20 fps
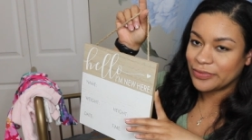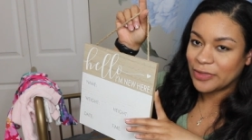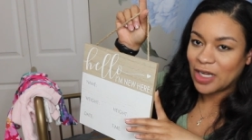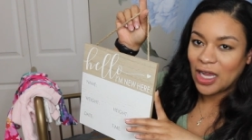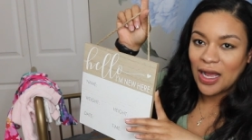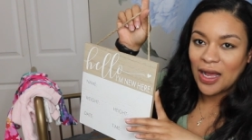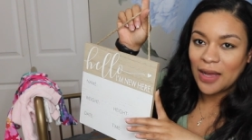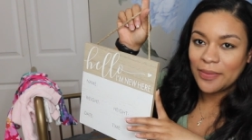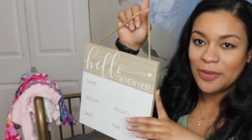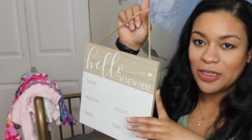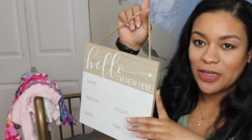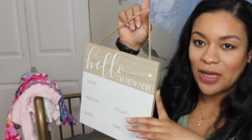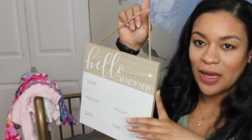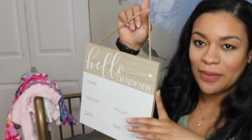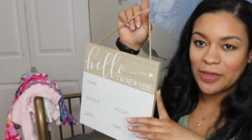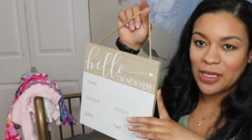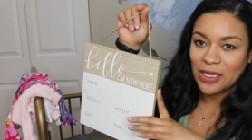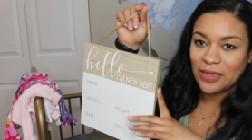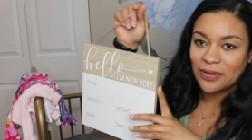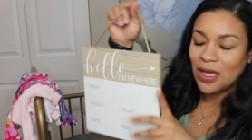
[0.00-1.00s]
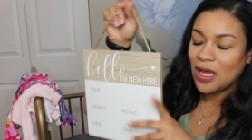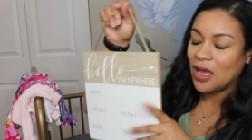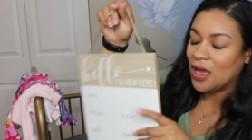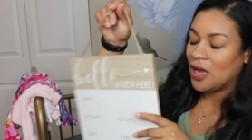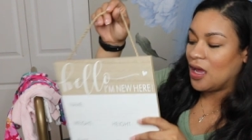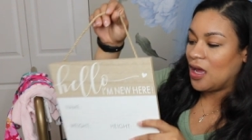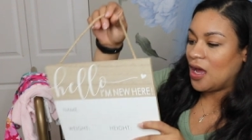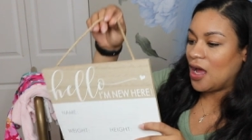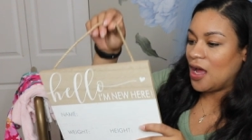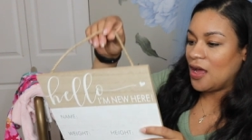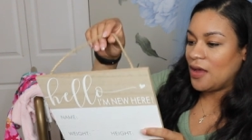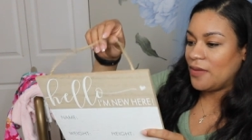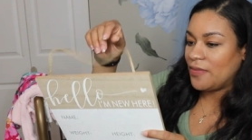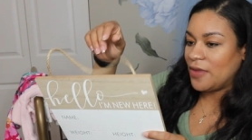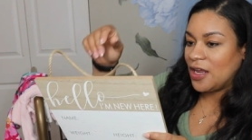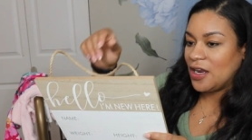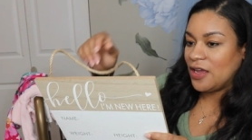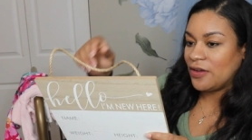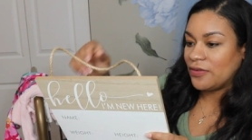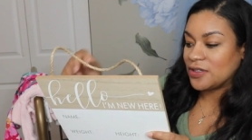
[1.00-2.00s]
Hobby Lobby. Um,
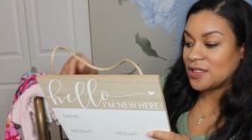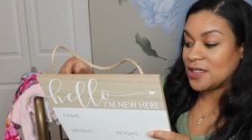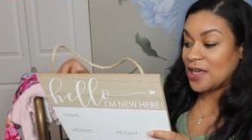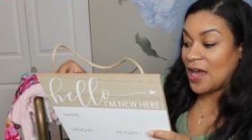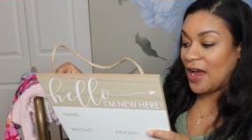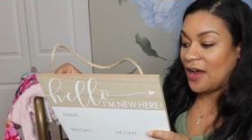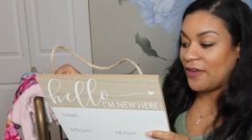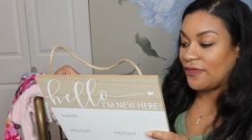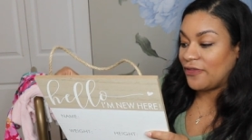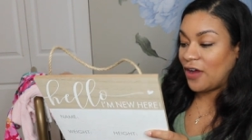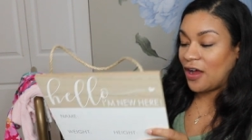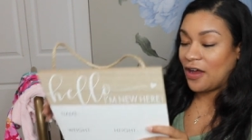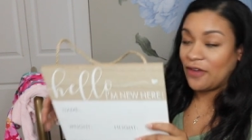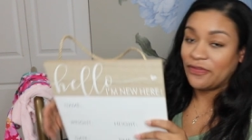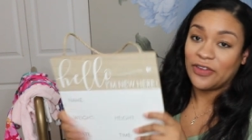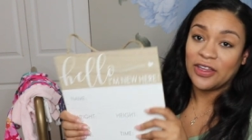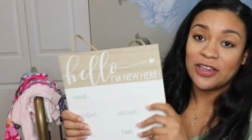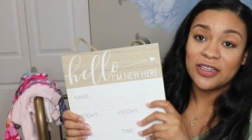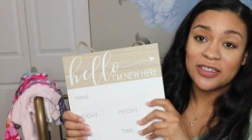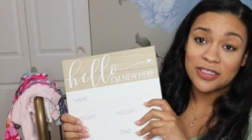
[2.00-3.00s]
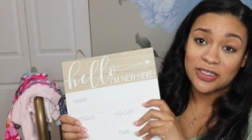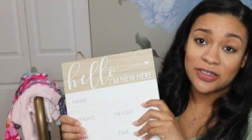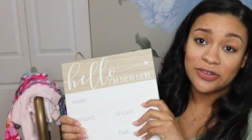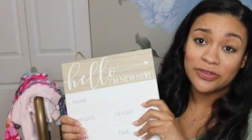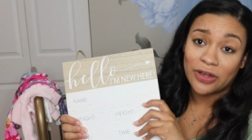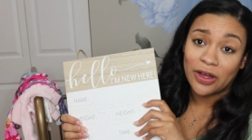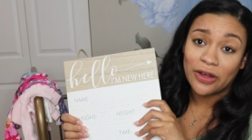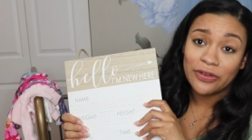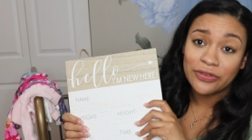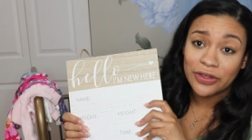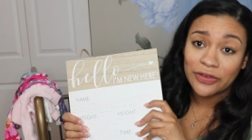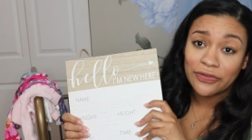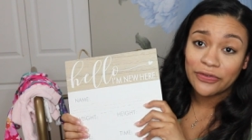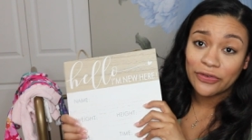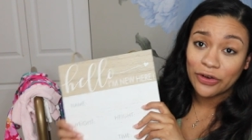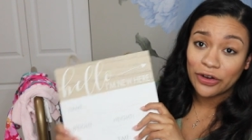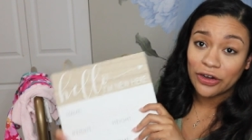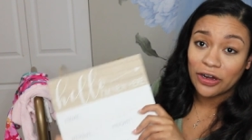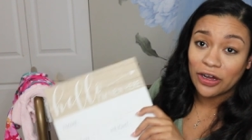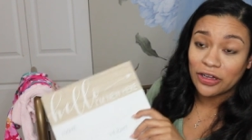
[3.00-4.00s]
and it was half off and it's only
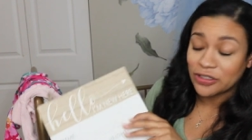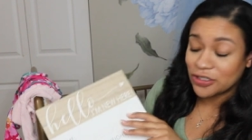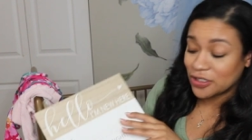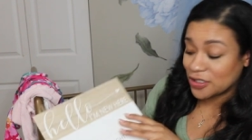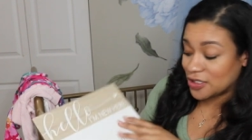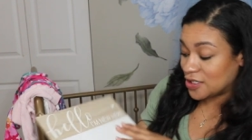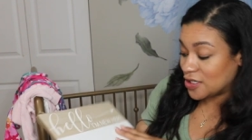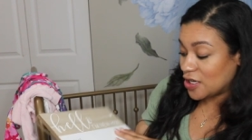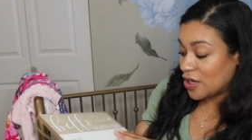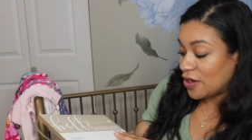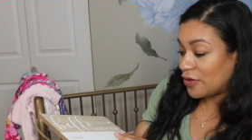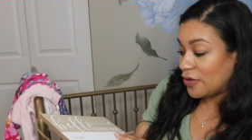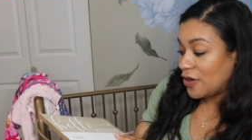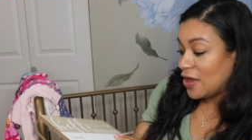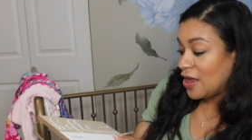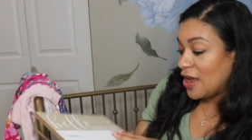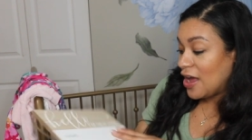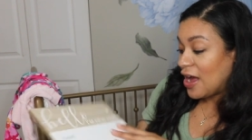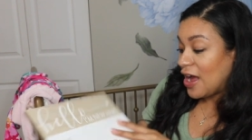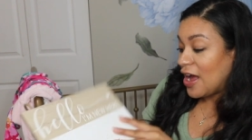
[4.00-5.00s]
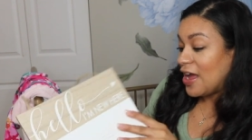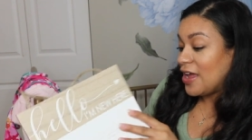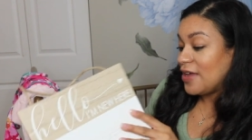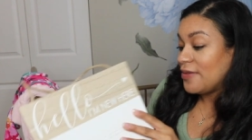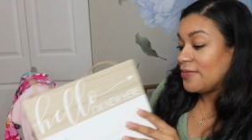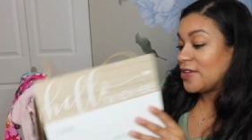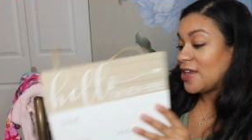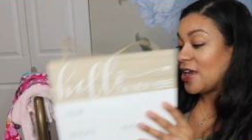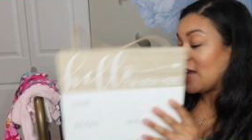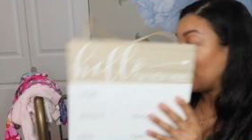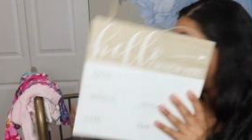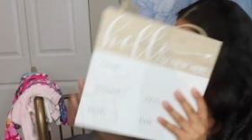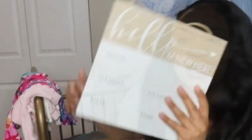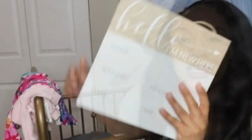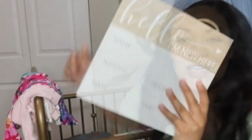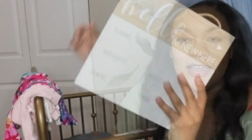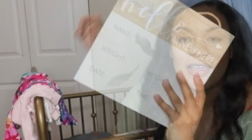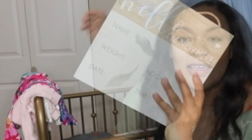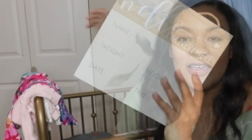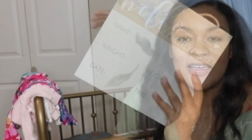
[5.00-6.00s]
$4. So I am taking
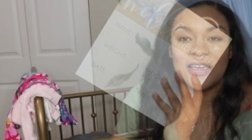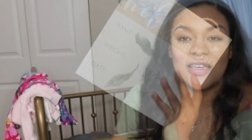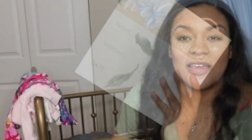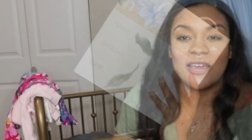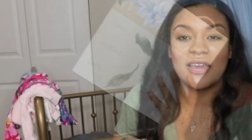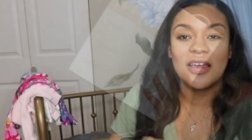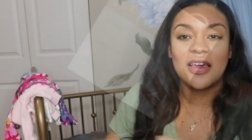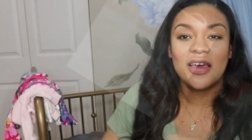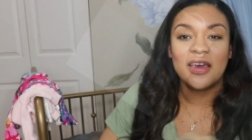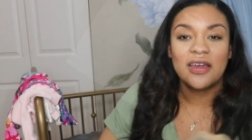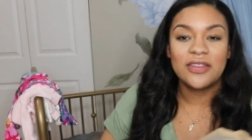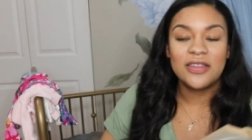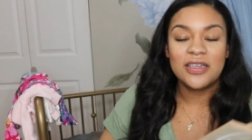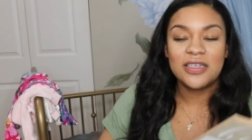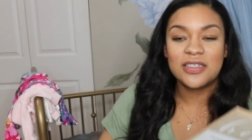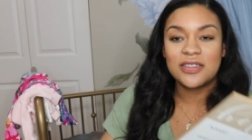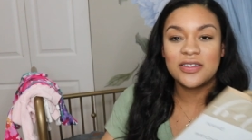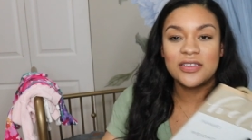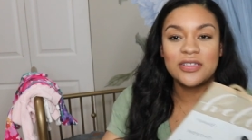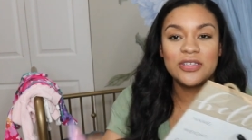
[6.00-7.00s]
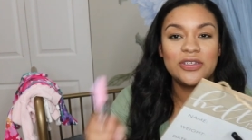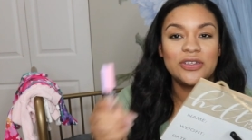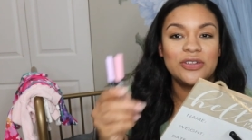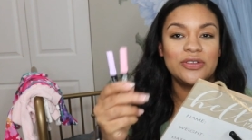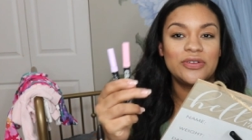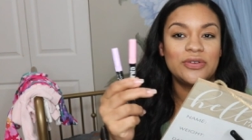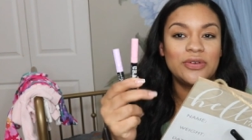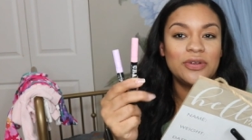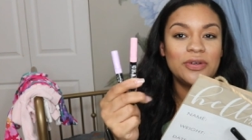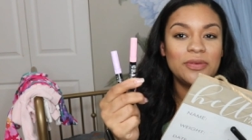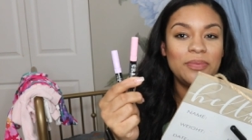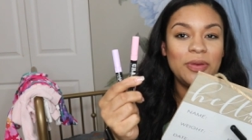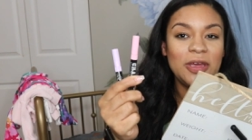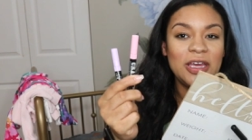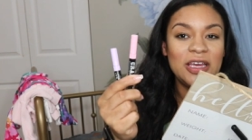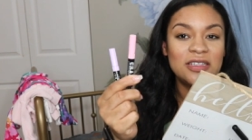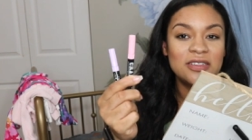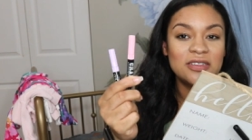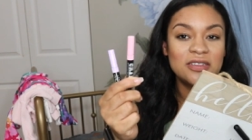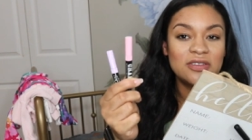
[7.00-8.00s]
that, these two
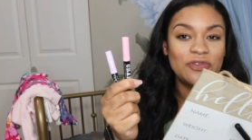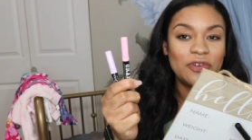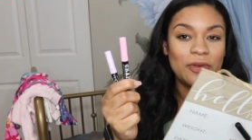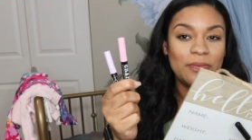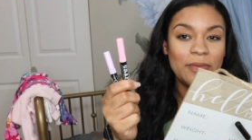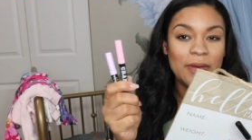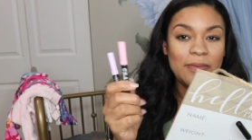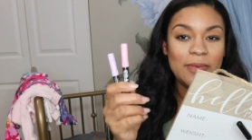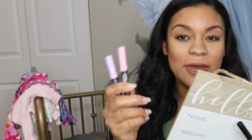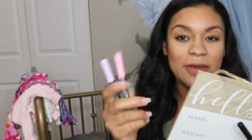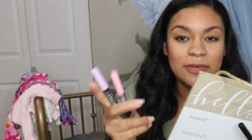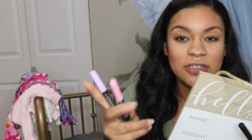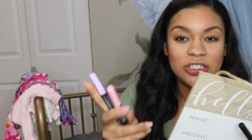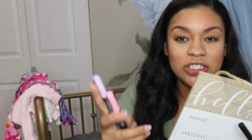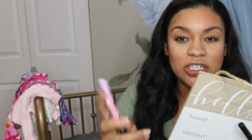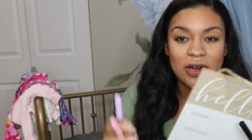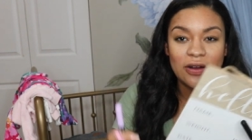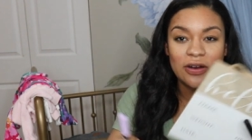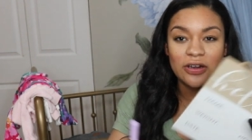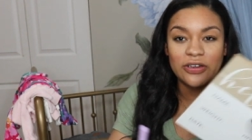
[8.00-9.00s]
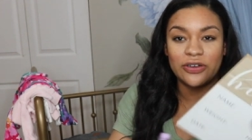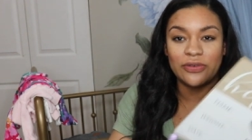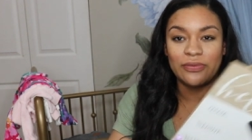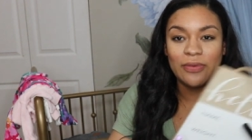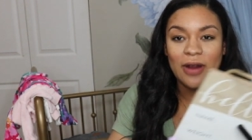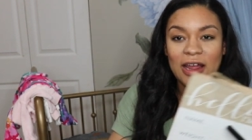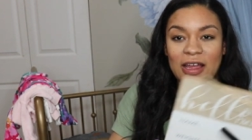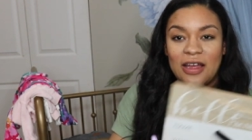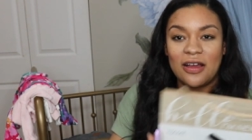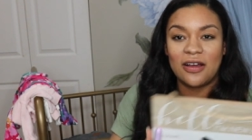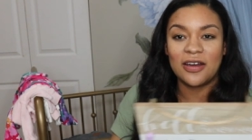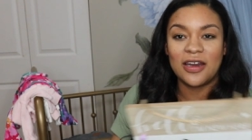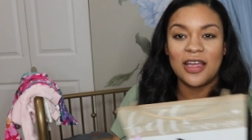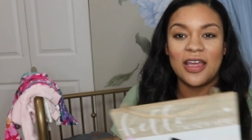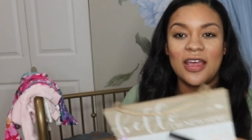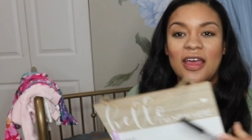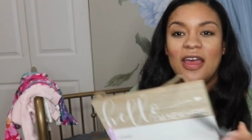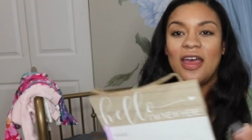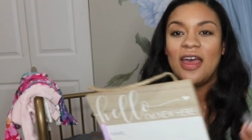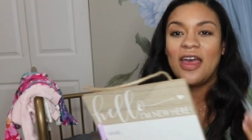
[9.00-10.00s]
pins from my baby shower to write on
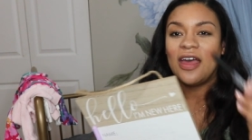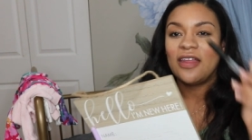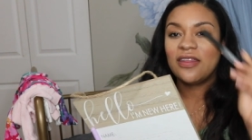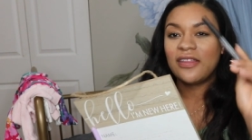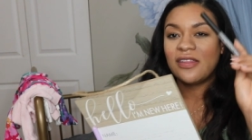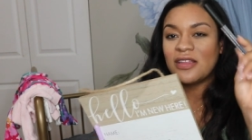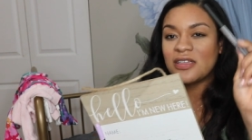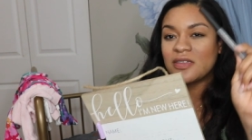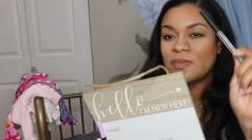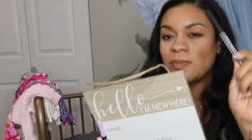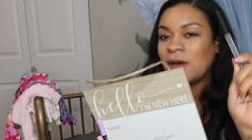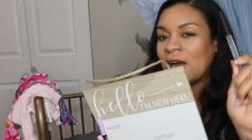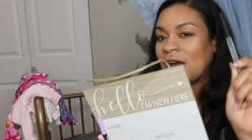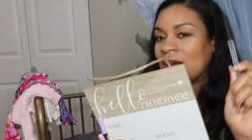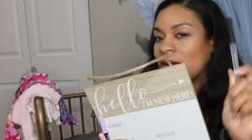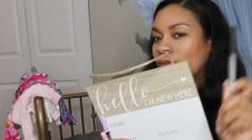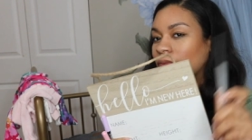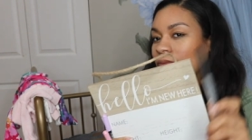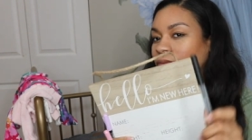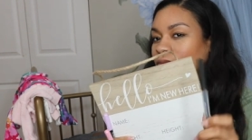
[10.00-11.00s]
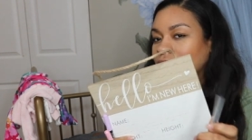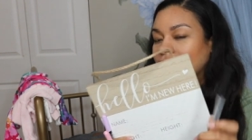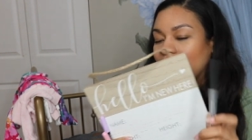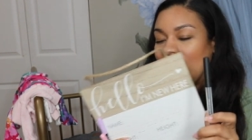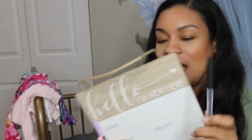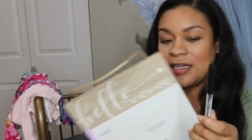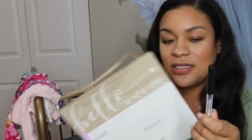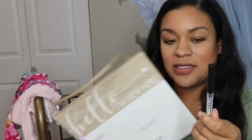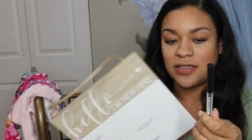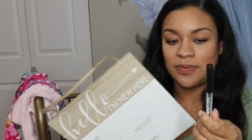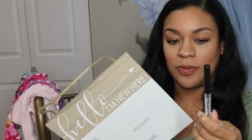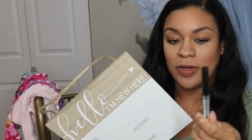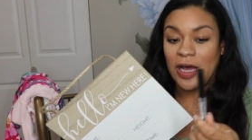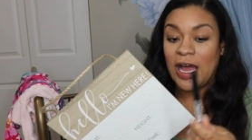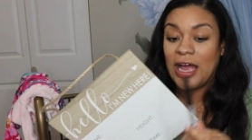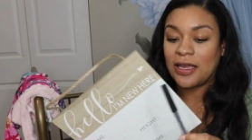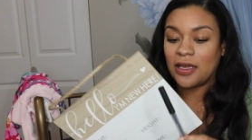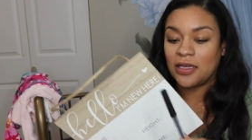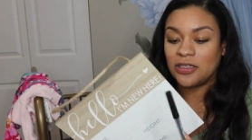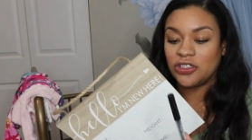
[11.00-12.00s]
it, and then this black nice
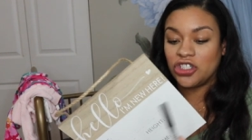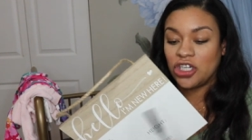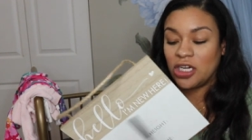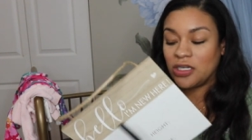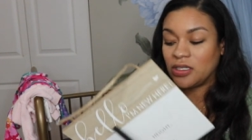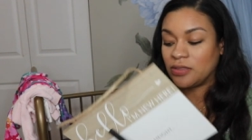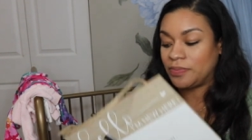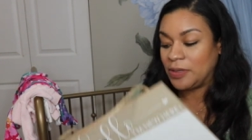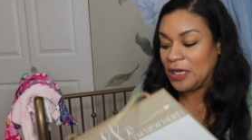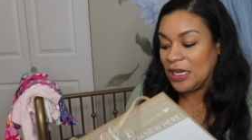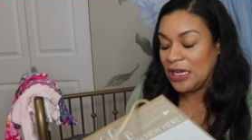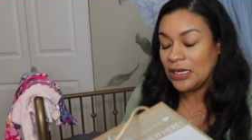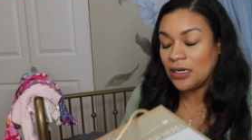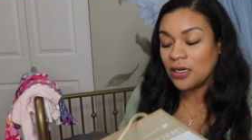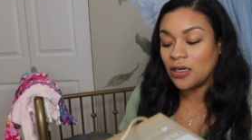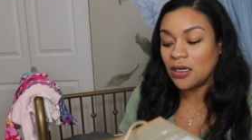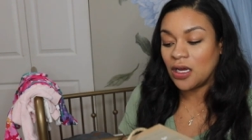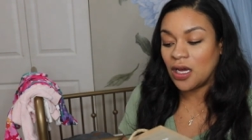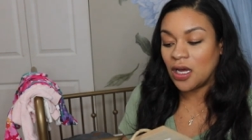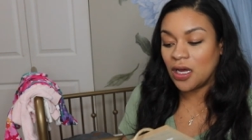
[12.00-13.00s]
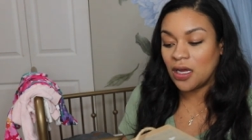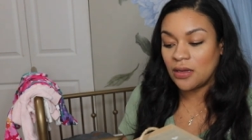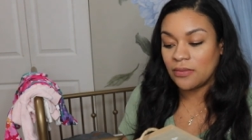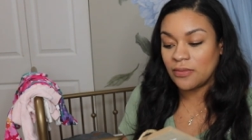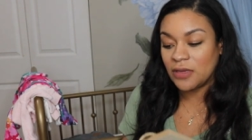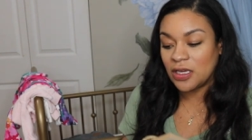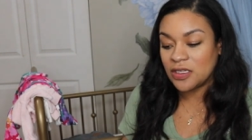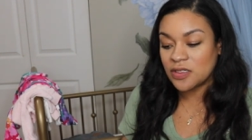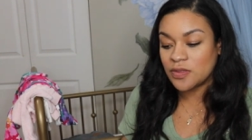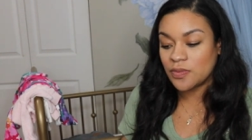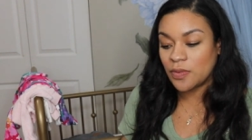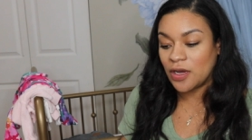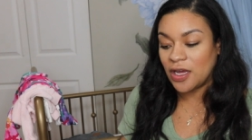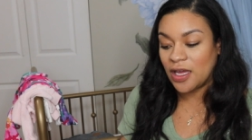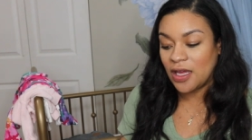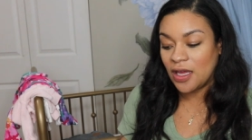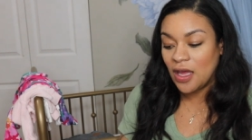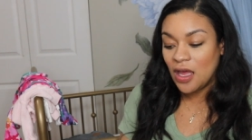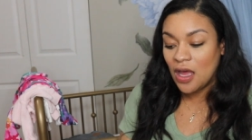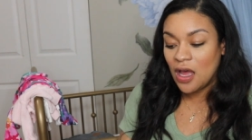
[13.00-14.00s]
black gel pen um, is what